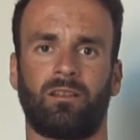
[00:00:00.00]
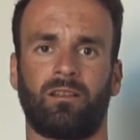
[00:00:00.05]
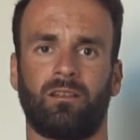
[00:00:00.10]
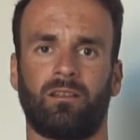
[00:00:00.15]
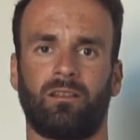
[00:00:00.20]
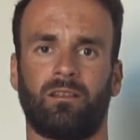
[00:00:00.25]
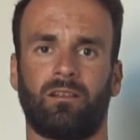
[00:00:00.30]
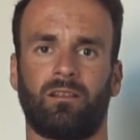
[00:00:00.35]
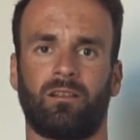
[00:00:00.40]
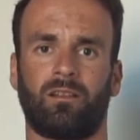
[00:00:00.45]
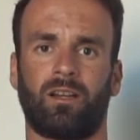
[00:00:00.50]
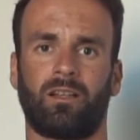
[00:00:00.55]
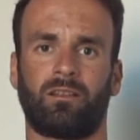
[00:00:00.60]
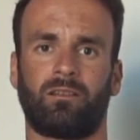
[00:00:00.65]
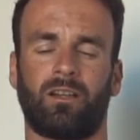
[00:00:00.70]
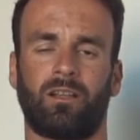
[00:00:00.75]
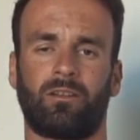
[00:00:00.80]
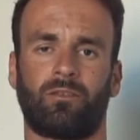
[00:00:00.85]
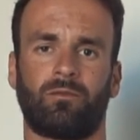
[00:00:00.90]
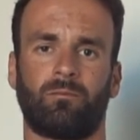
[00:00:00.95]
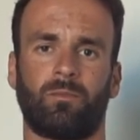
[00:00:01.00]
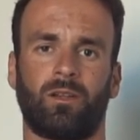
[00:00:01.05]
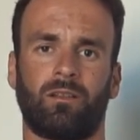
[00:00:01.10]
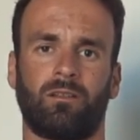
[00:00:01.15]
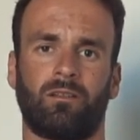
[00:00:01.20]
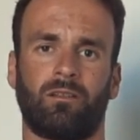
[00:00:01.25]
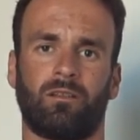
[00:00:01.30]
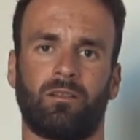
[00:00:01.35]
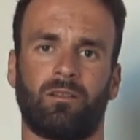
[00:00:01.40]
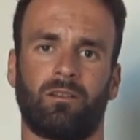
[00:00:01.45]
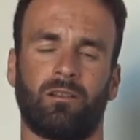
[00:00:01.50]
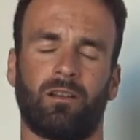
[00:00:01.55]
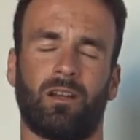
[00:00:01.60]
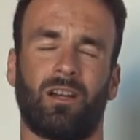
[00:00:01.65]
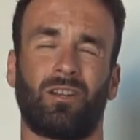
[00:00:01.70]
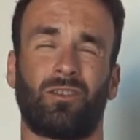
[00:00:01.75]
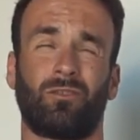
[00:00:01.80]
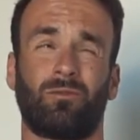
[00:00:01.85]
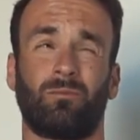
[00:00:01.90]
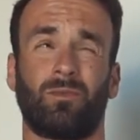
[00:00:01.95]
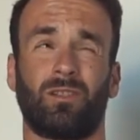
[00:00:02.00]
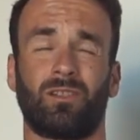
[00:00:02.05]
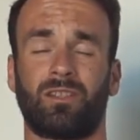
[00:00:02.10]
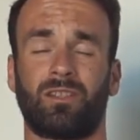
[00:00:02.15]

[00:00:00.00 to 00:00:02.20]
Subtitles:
at Ironman